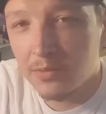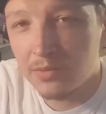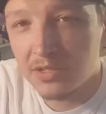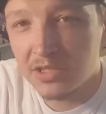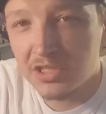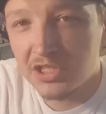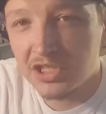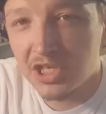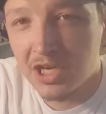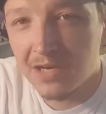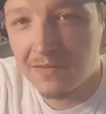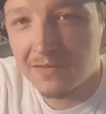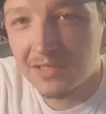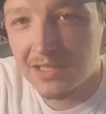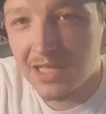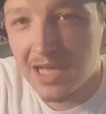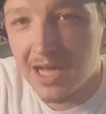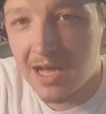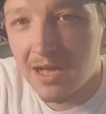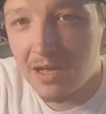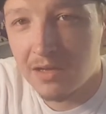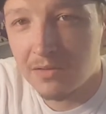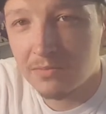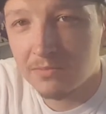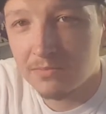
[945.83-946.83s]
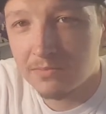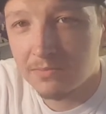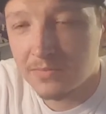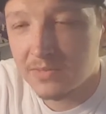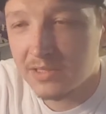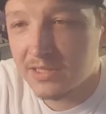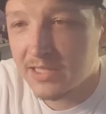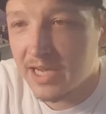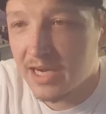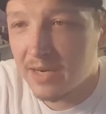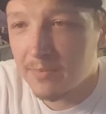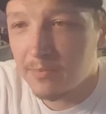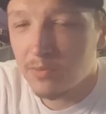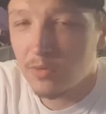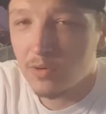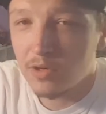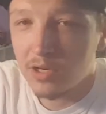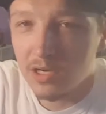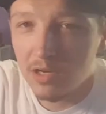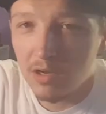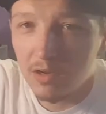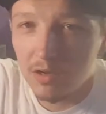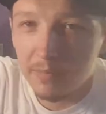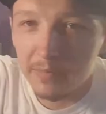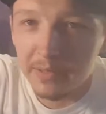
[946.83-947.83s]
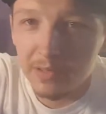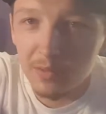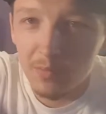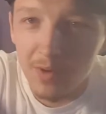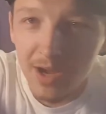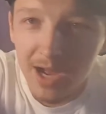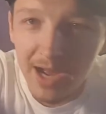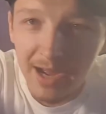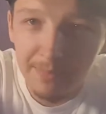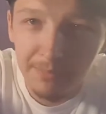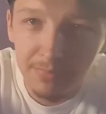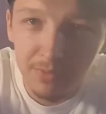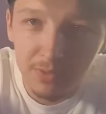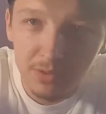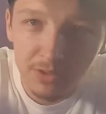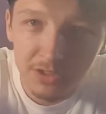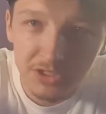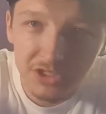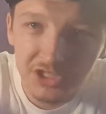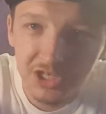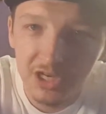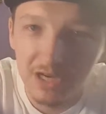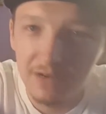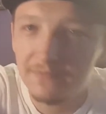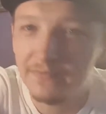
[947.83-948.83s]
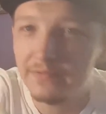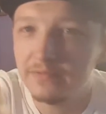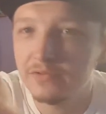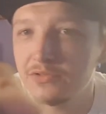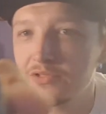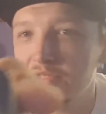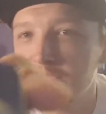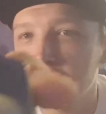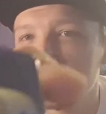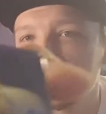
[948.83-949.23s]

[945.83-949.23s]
with the chuff style setup on it. I mean, wide bore chuff. You see,